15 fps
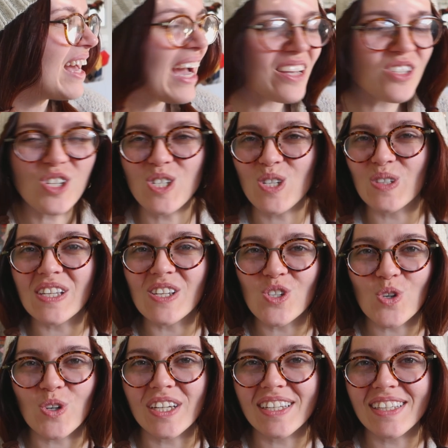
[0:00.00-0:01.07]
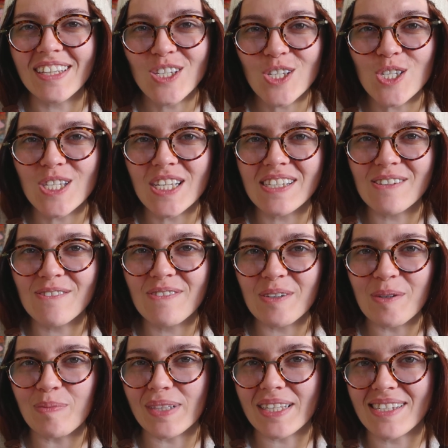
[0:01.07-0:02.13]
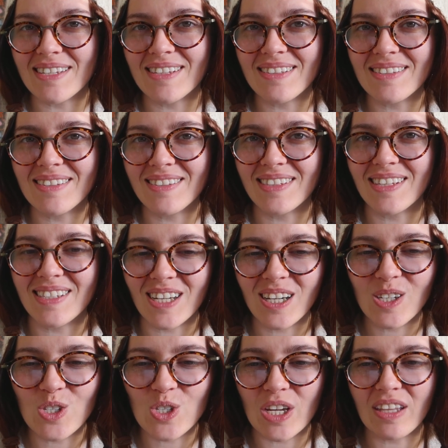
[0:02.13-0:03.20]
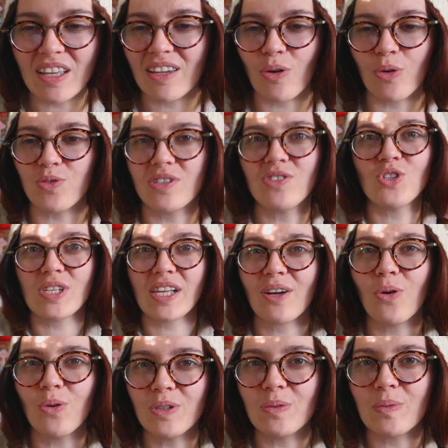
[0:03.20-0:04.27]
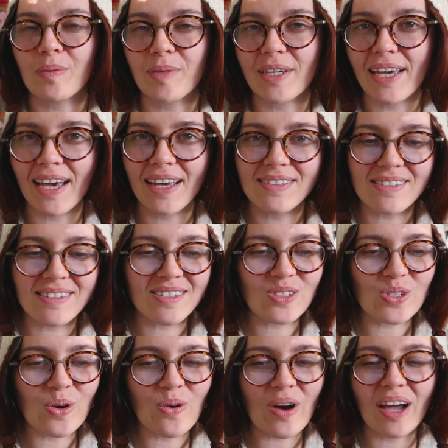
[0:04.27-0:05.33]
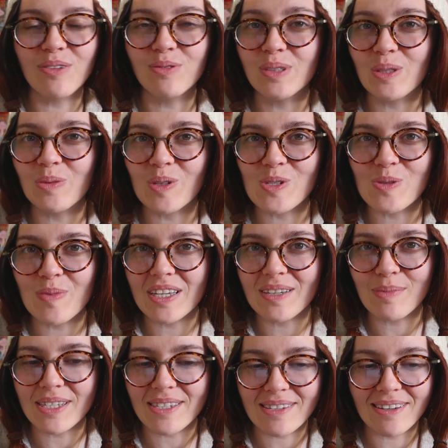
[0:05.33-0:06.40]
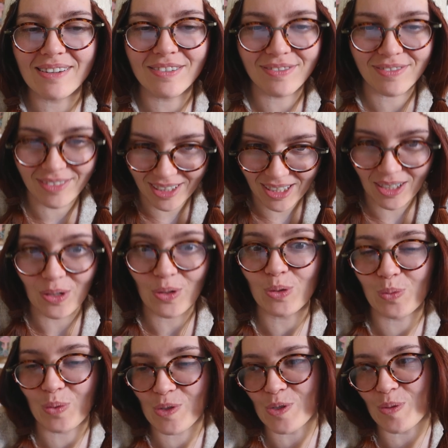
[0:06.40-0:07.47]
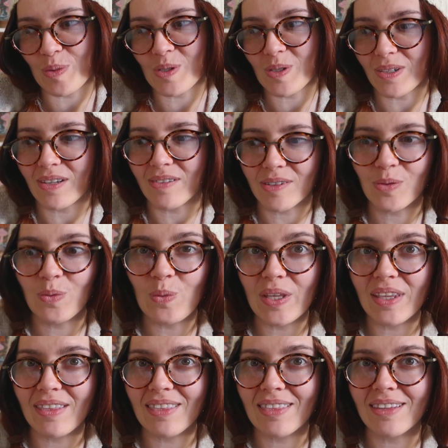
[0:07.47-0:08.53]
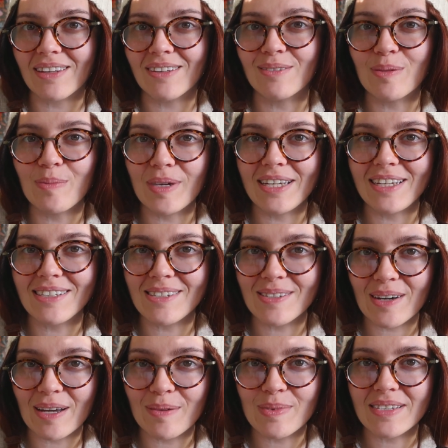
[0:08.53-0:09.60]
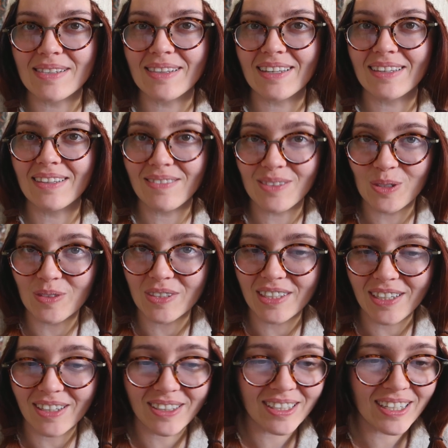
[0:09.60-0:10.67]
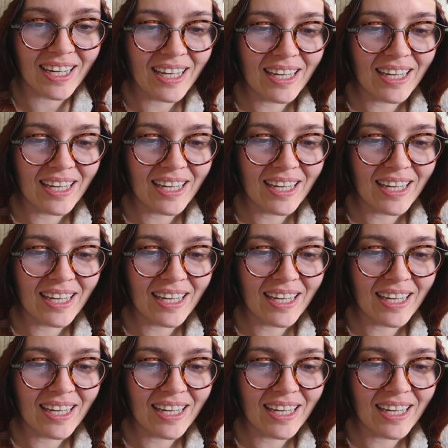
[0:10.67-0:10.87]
I just don't enjoy it. It just doesn't feel pleasant to the touch, and I often just like hold it with my hands. So I really want to make myself a hot water bottle cover with remaining scraps and like leftover yarn,